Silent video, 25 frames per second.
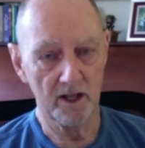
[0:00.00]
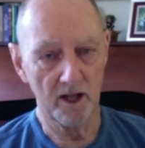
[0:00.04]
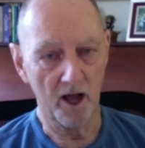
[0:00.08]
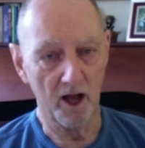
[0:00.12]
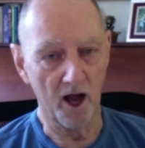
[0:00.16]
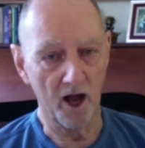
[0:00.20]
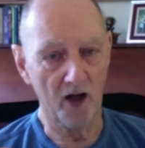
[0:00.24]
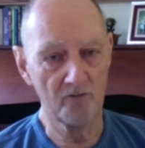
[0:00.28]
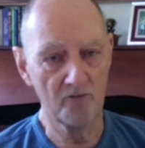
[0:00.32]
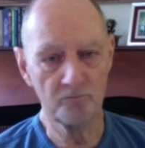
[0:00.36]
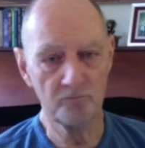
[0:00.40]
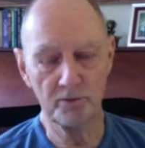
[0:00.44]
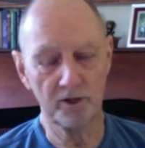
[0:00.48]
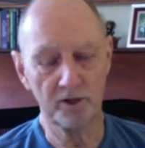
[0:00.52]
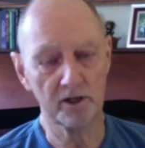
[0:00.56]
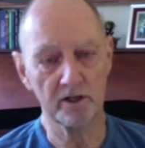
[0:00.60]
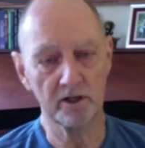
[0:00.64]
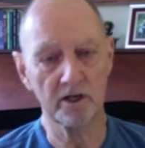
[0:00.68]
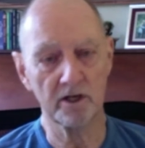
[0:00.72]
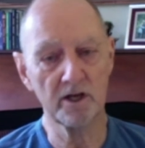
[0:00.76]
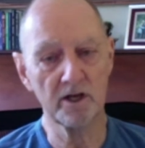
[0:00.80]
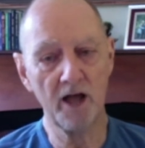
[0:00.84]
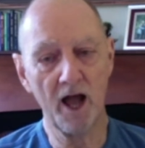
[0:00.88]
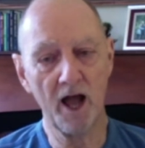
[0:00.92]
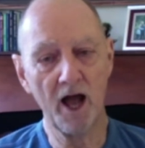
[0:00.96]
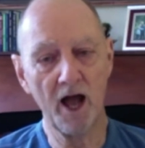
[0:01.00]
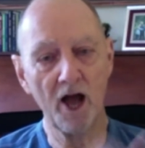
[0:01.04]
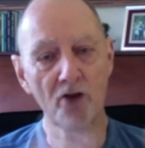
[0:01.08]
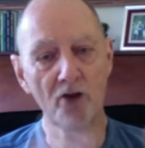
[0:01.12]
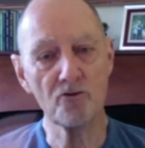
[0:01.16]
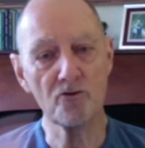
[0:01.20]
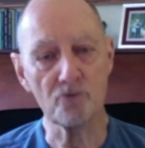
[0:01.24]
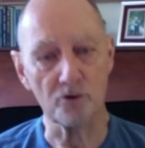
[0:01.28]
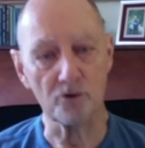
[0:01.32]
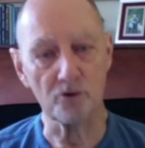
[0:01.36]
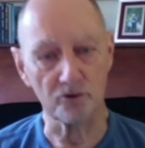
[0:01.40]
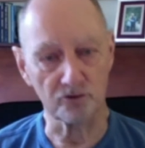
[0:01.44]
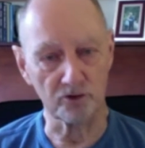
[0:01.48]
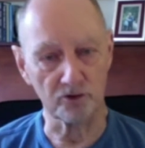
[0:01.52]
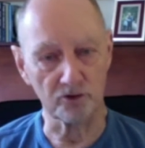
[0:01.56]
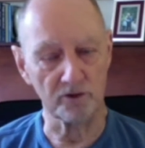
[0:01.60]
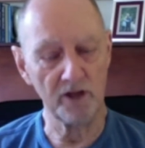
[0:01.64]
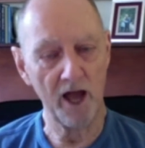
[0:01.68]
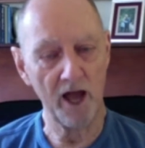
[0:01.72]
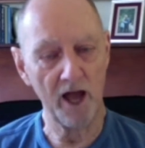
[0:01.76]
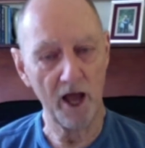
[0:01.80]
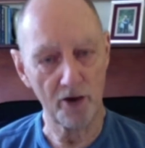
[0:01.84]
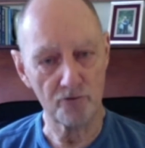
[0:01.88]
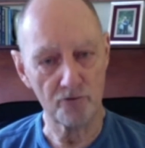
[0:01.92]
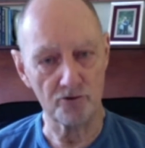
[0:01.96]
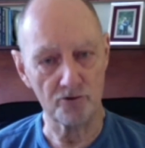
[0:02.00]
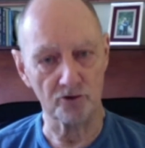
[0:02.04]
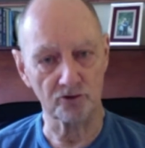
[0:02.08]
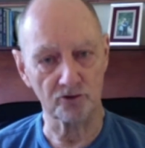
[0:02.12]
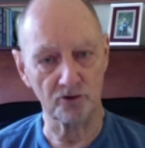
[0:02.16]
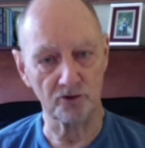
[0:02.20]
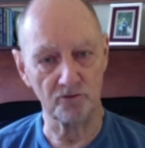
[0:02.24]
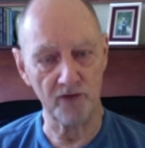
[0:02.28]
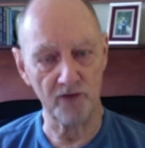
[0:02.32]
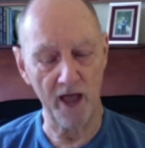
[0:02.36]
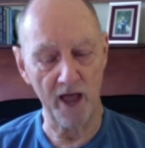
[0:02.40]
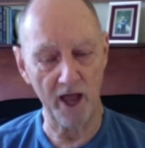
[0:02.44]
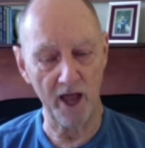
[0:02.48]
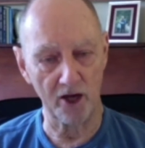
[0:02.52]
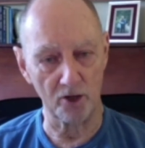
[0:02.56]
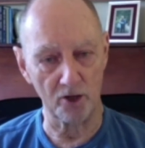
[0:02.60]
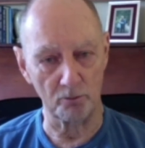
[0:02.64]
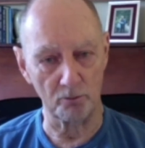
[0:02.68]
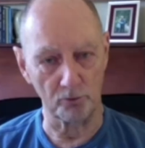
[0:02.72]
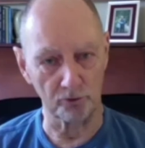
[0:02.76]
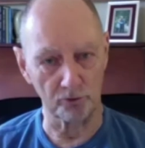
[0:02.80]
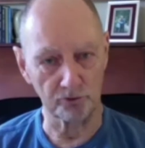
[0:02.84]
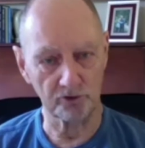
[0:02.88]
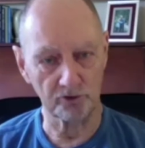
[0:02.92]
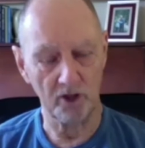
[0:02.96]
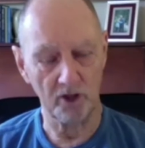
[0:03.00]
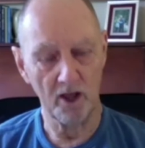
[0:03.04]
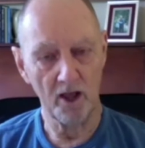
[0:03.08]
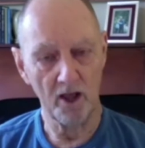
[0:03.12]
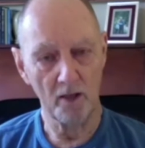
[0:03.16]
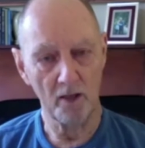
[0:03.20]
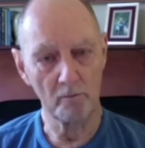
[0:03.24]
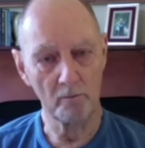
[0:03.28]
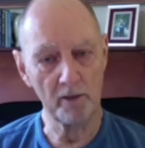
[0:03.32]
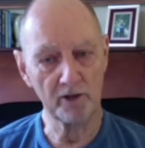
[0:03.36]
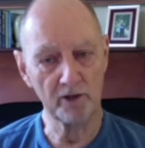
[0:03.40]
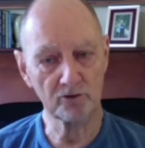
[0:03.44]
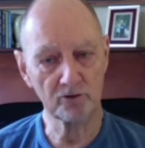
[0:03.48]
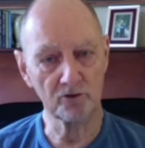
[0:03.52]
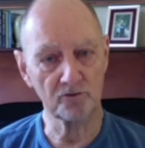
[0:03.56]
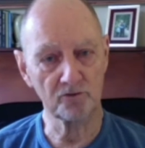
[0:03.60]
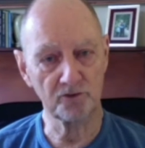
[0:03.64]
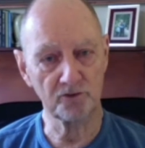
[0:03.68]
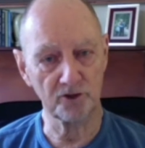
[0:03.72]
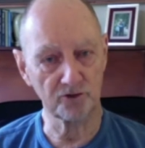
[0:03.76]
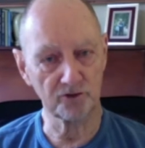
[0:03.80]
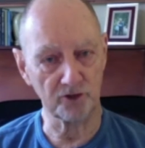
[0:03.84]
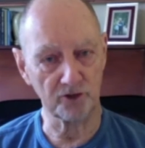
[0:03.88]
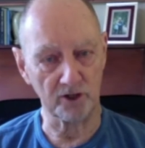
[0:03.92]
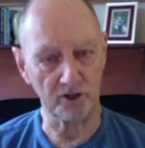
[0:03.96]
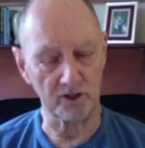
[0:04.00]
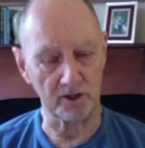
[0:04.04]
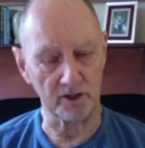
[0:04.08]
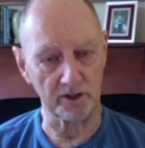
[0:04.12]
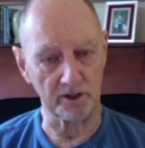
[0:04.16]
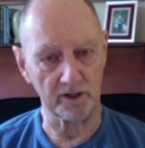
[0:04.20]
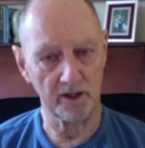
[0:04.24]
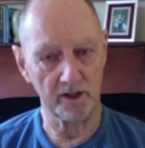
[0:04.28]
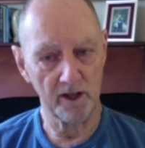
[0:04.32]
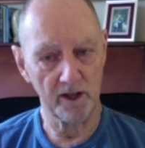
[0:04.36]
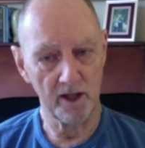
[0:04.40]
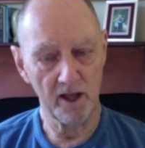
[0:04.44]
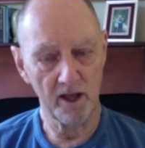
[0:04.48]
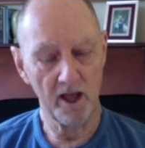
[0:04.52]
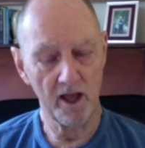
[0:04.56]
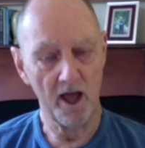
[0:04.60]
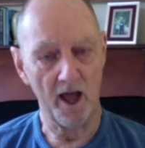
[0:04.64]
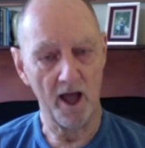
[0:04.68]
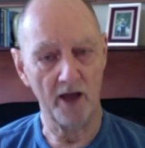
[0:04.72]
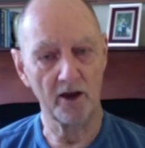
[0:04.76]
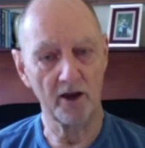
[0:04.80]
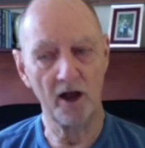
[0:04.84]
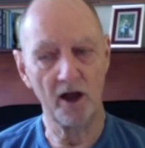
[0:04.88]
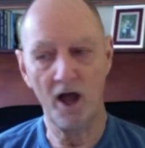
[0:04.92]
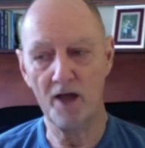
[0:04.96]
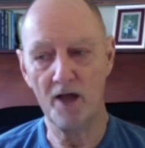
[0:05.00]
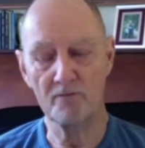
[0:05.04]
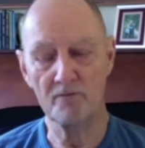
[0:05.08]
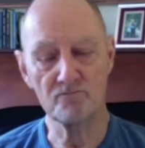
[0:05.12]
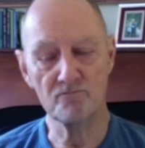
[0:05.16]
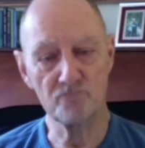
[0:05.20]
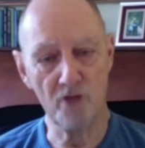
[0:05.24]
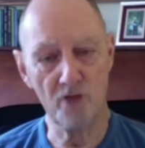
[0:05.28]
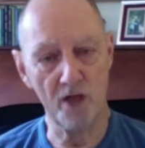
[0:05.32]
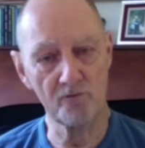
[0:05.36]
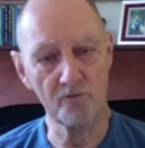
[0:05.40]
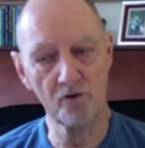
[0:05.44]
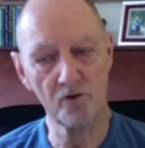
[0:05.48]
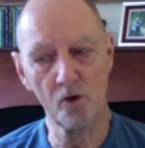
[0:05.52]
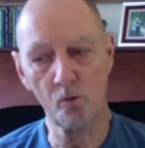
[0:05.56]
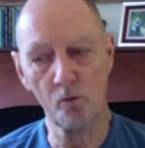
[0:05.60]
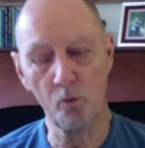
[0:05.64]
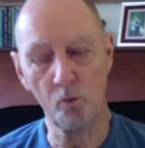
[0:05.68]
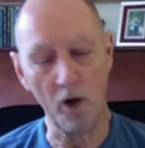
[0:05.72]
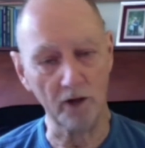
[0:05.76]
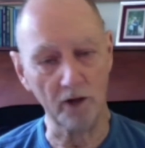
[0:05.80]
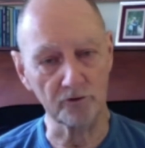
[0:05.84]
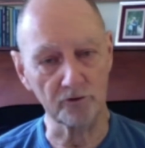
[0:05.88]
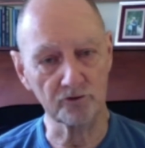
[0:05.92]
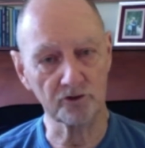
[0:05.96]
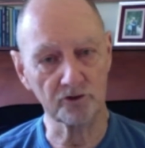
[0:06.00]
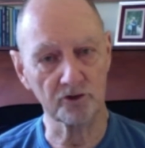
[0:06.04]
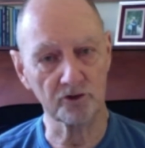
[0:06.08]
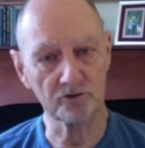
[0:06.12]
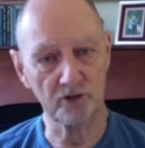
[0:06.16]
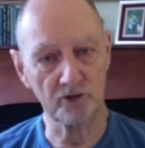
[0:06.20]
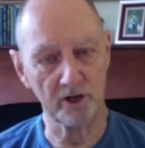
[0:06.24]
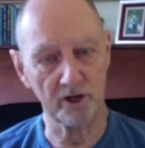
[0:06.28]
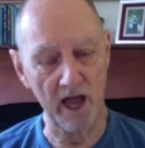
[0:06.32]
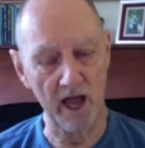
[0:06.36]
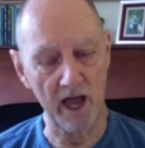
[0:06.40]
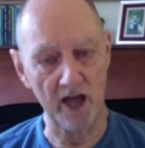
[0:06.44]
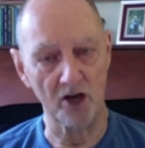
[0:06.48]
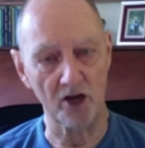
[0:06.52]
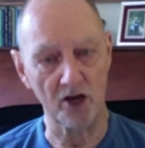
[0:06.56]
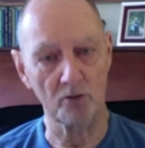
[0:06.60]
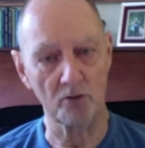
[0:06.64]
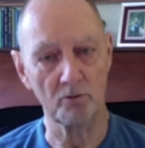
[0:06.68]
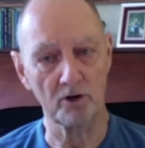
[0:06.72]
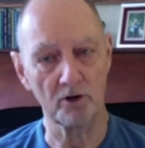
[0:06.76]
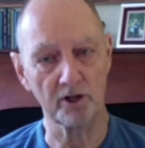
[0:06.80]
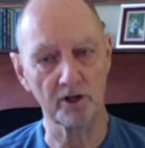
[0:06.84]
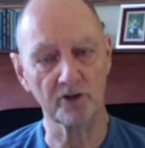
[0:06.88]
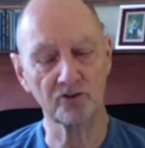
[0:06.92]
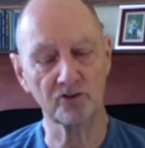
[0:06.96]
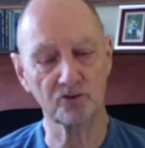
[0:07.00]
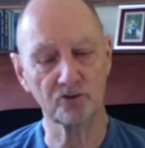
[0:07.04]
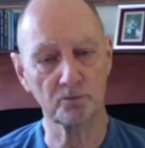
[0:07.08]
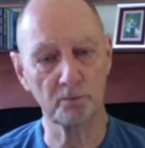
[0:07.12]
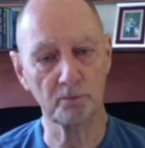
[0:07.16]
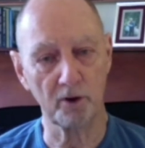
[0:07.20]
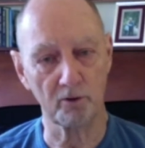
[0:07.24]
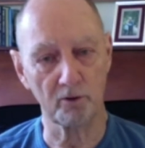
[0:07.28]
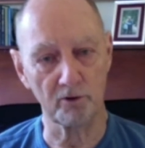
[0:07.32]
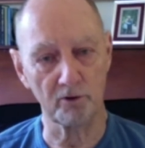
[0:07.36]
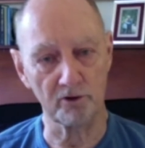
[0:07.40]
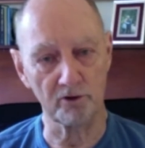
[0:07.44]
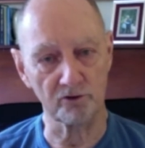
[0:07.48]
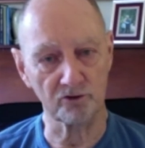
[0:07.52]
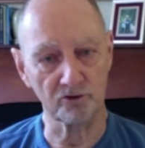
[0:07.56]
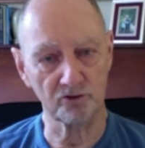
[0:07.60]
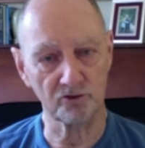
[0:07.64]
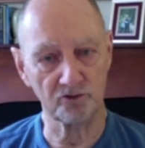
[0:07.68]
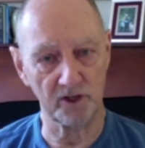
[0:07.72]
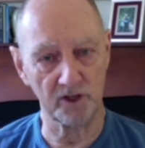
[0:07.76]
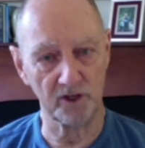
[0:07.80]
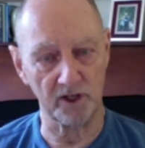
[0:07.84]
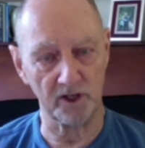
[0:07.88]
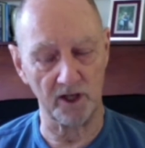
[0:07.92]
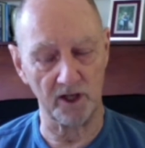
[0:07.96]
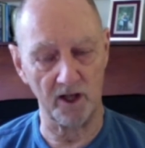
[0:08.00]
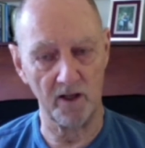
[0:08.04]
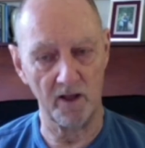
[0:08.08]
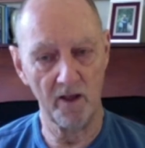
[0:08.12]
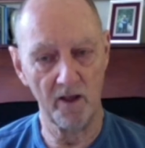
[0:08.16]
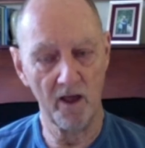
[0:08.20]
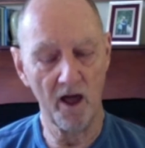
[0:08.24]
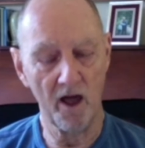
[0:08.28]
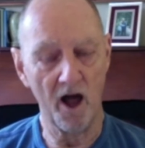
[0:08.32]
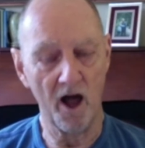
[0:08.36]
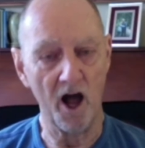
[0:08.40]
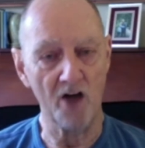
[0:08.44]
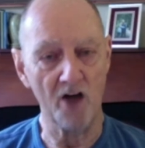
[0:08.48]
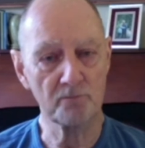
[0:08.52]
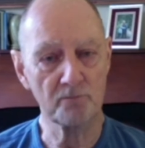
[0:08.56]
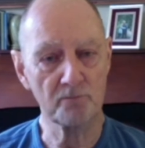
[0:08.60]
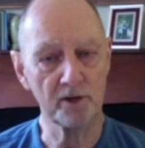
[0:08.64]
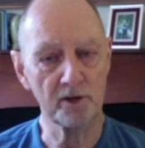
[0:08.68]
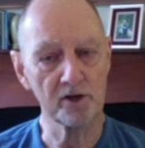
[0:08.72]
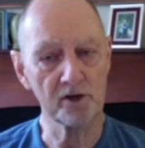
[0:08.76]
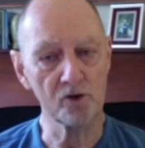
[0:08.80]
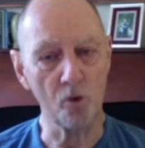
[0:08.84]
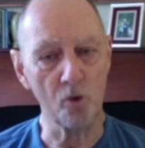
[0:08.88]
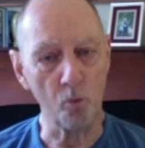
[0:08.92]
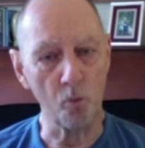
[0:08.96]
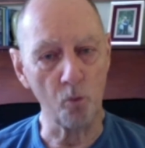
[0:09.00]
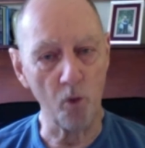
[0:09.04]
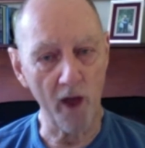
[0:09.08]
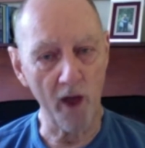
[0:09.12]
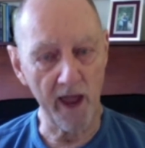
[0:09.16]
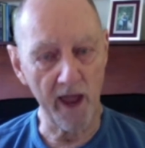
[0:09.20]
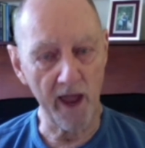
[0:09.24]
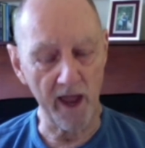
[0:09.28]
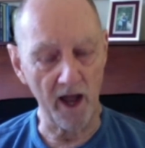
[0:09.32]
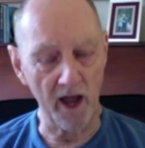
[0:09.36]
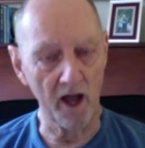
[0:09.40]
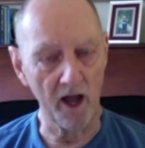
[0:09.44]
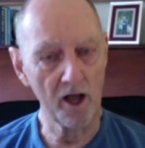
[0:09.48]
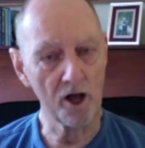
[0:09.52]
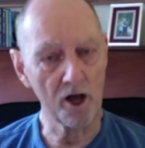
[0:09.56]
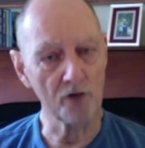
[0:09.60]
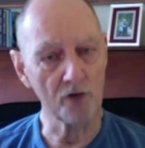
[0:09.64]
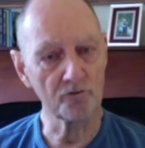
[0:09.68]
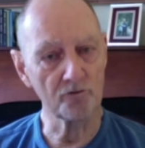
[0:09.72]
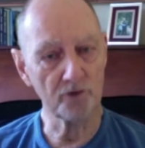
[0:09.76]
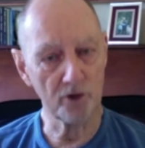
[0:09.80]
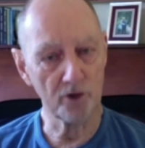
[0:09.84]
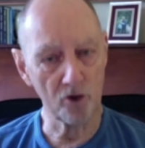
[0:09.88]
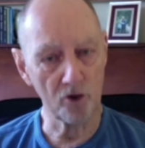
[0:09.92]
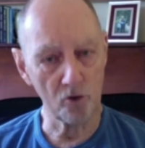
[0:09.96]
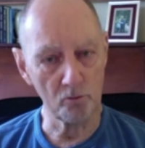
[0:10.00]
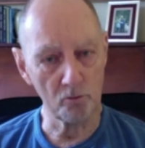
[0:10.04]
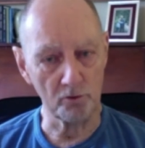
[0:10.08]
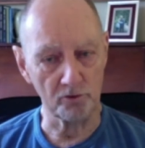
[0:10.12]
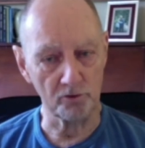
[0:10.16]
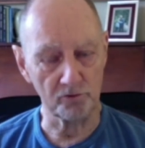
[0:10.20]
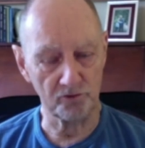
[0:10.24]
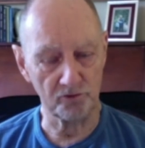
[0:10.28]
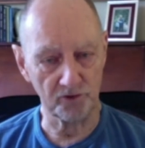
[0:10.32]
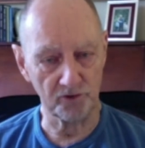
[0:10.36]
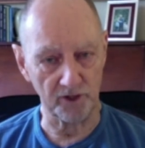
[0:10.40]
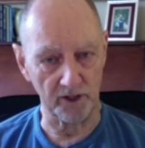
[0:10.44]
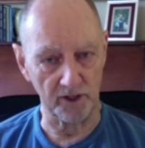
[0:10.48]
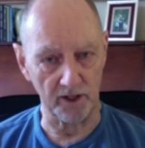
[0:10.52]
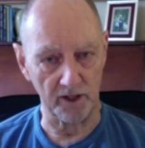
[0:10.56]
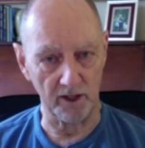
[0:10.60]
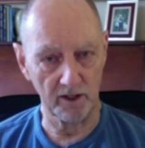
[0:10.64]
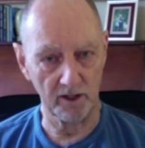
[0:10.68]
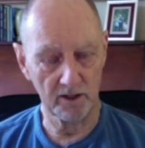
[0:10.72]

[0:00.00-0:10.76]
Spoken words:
I've been in hundreds and hundreds of animals metaphysically, and I have never once as an animal experienced fear. I've been aware of human fear